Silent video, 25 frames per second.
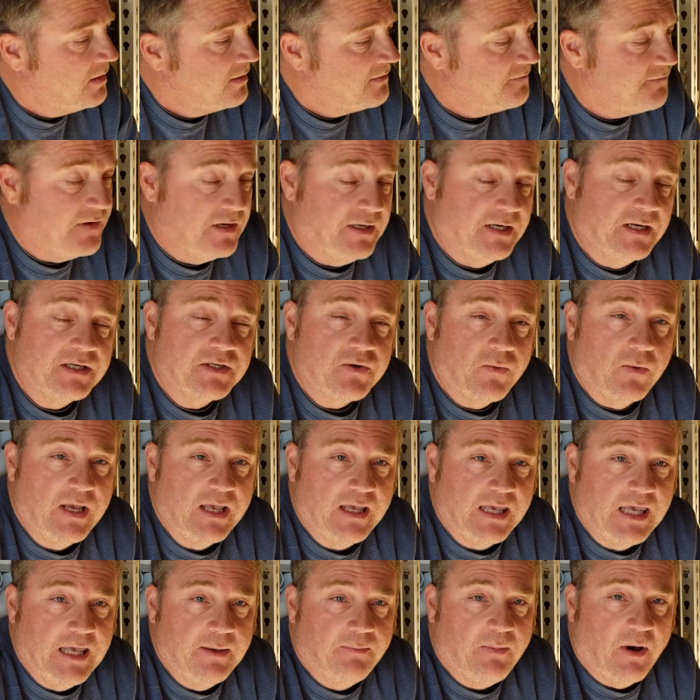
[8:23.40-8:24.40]
fittings we
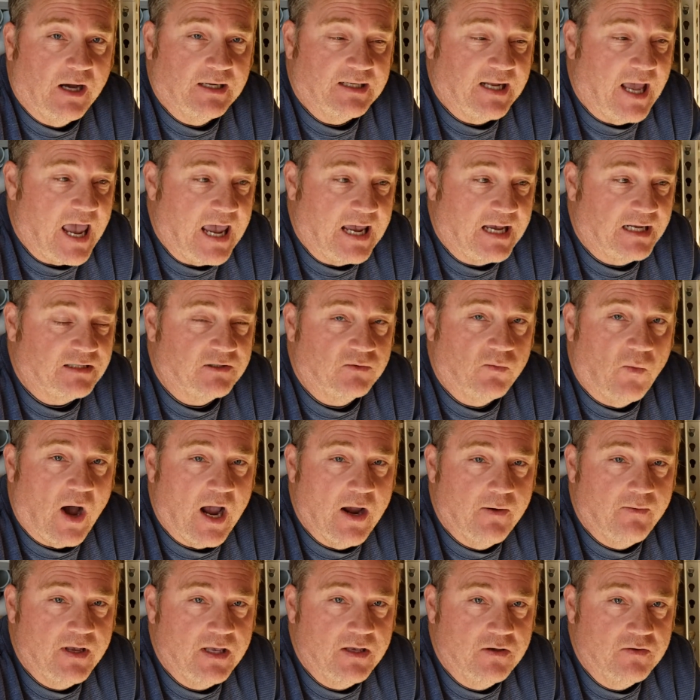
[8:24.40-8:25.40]
keep on hand and why
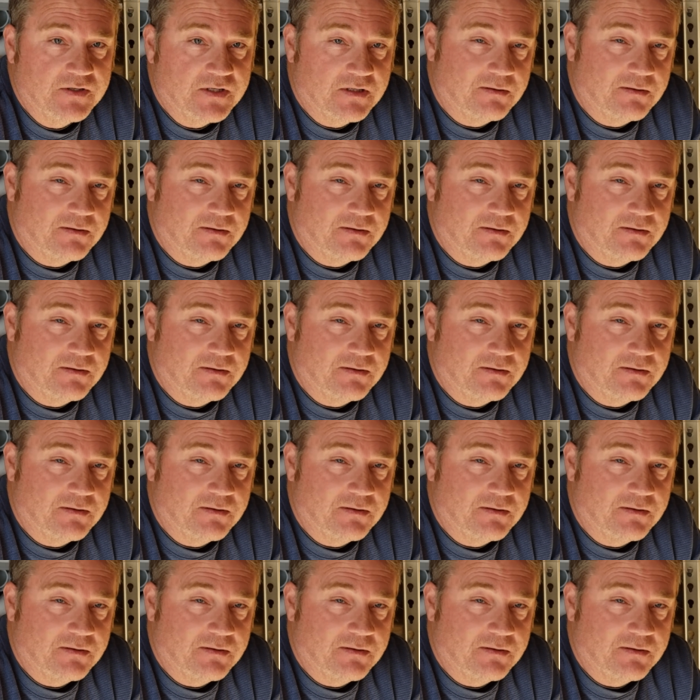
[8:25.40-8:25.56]
we use